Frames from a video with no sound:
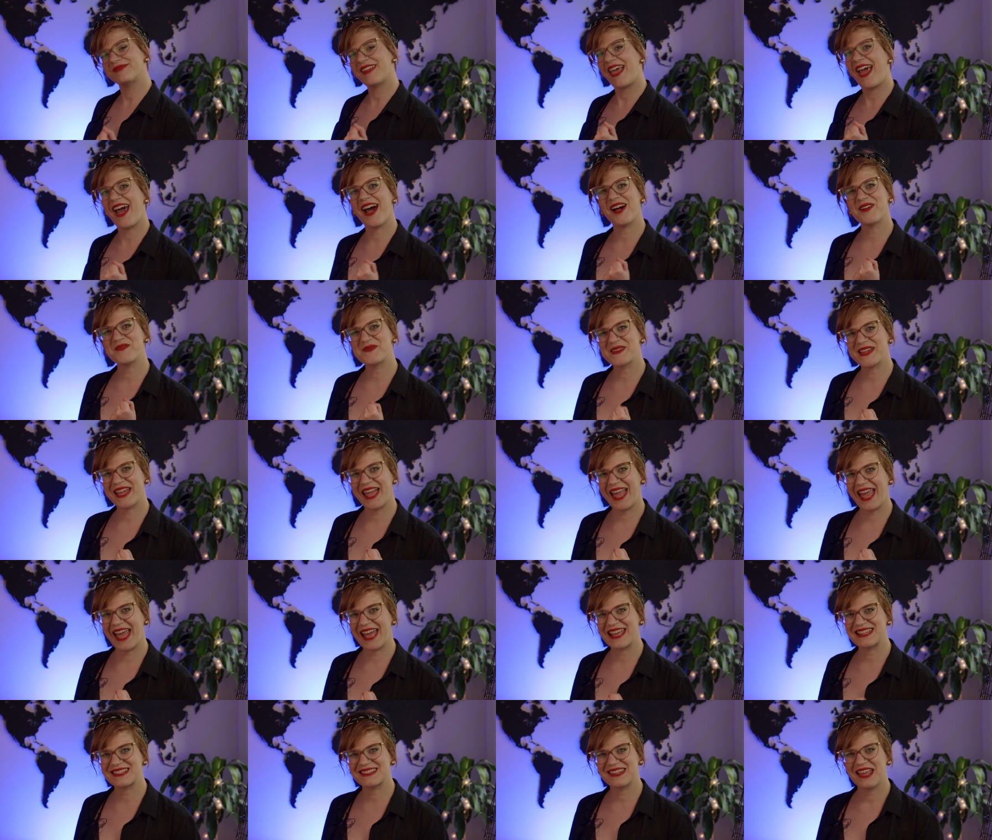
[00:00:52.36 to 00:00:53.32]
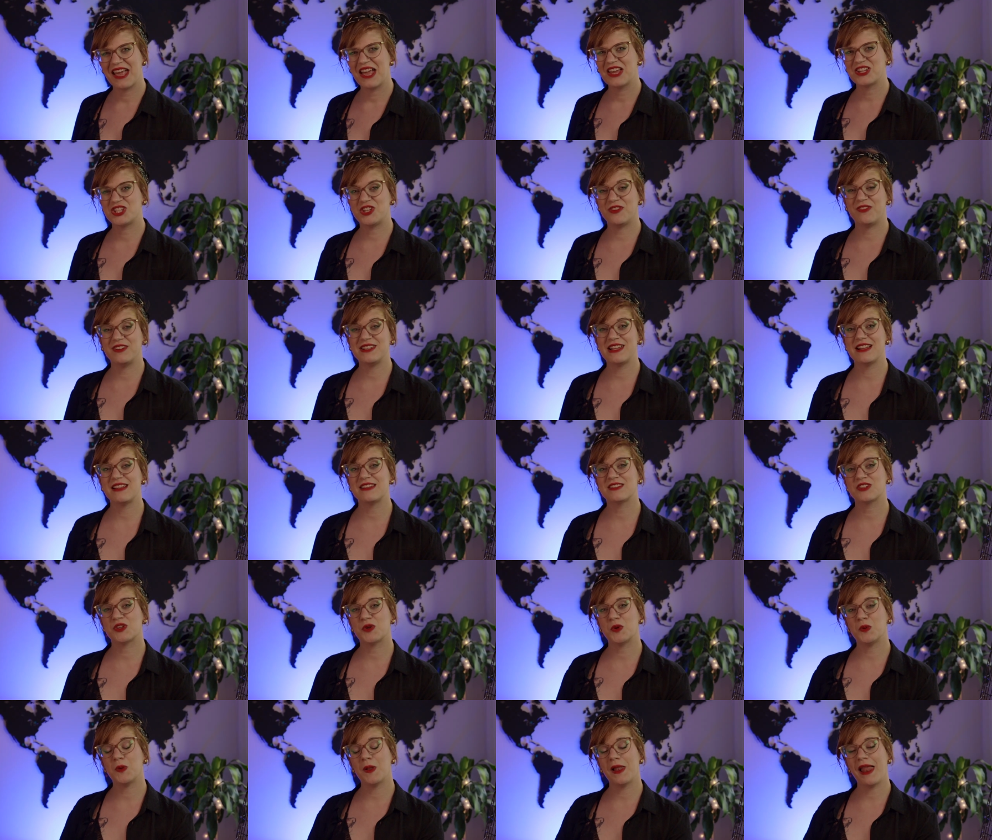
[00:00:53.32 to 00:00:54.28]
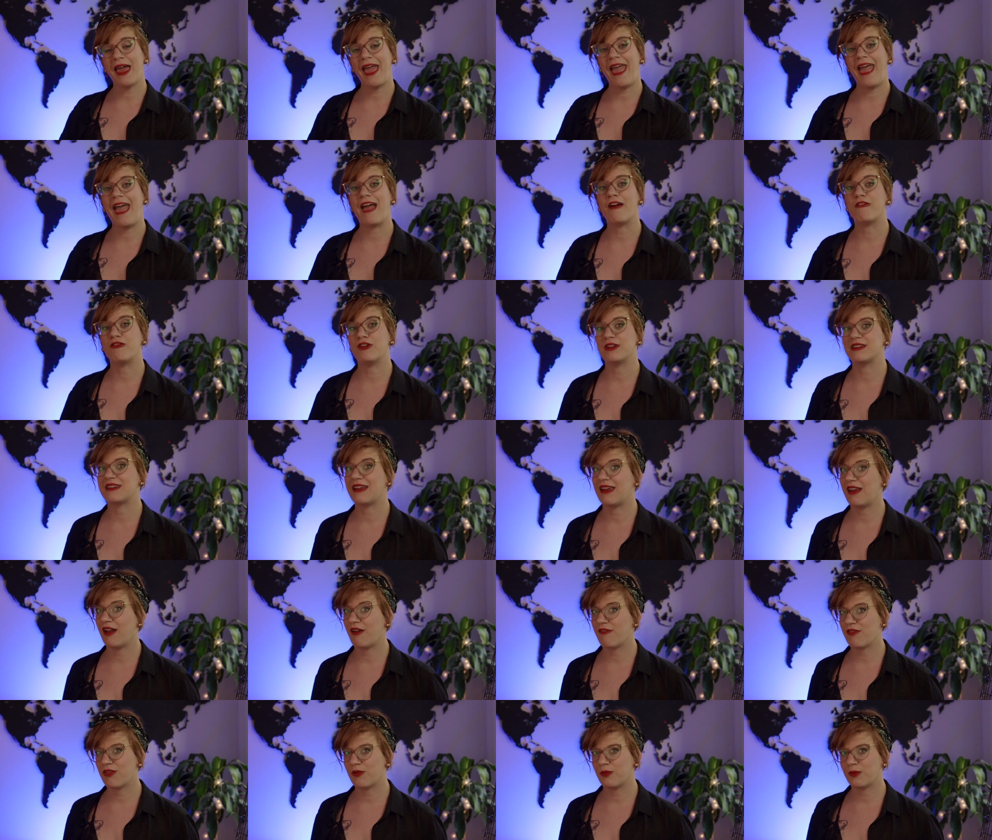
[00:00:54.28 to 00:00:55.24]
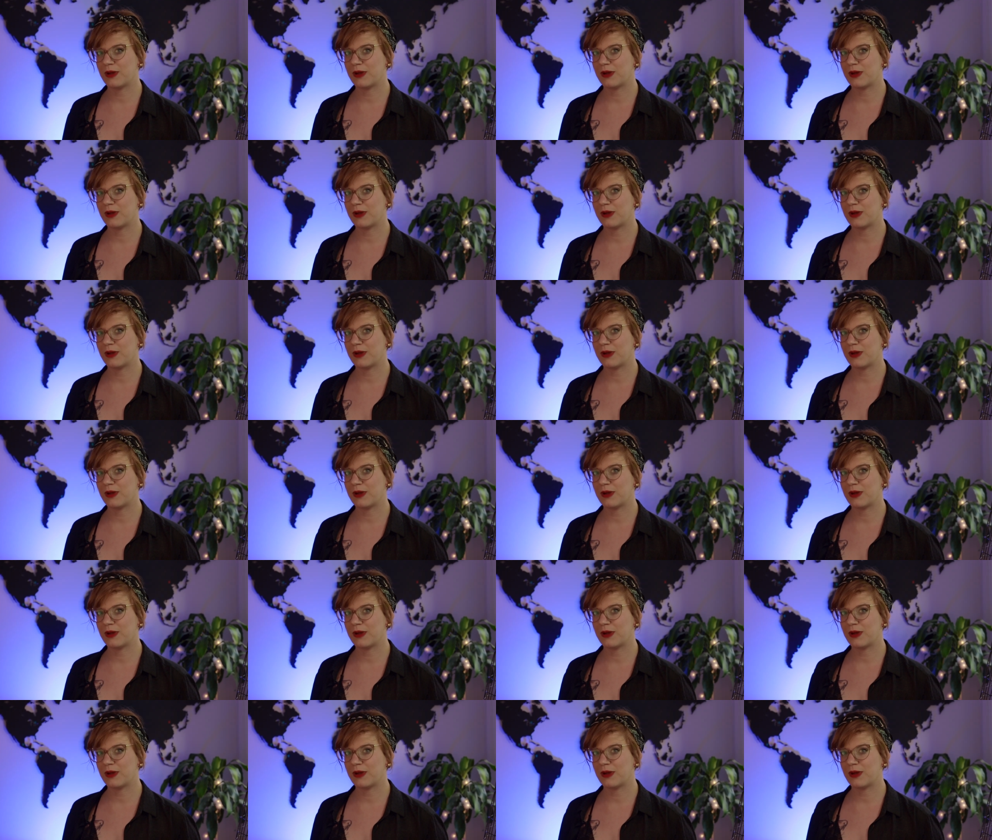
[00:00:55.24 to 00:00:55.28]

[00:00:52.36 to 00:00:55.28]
helping hands, she visits school every day of the